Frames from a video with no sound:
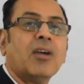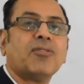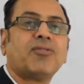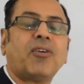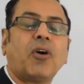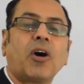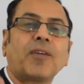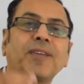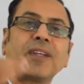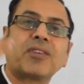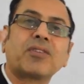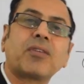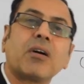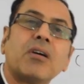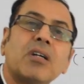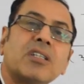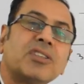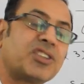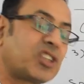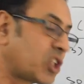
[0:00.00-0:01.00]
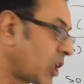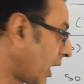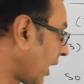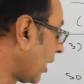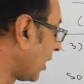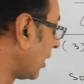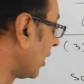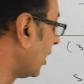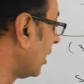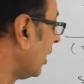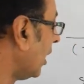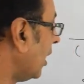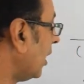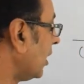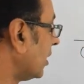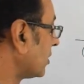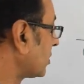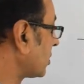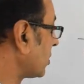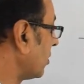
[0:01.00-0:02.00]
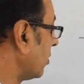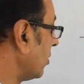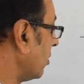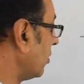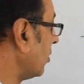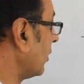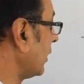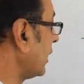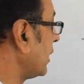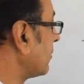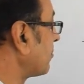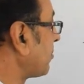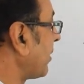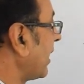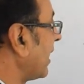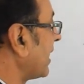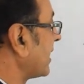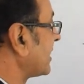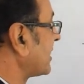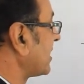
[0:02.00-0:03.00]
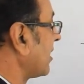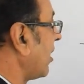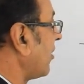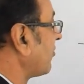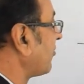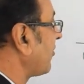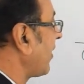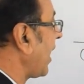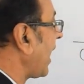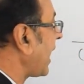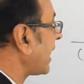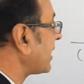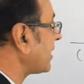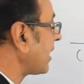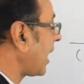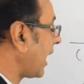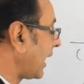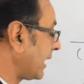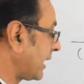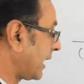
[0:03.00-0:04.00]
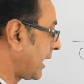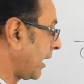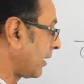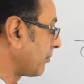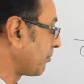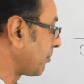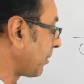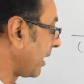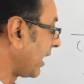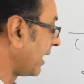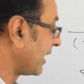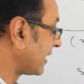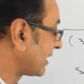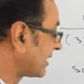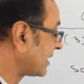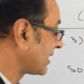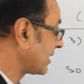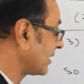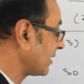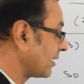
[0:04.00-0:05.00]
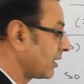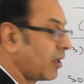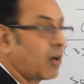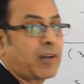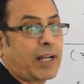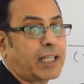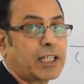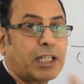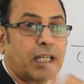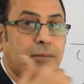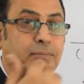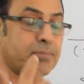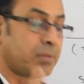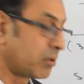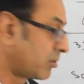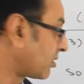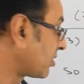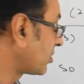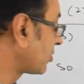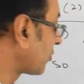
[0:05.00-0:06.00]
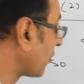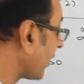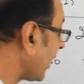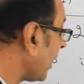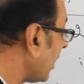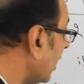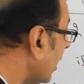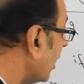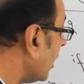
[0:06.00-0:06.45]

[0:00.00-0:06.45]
for the third shell, so in place of n, I can place or I can put 3.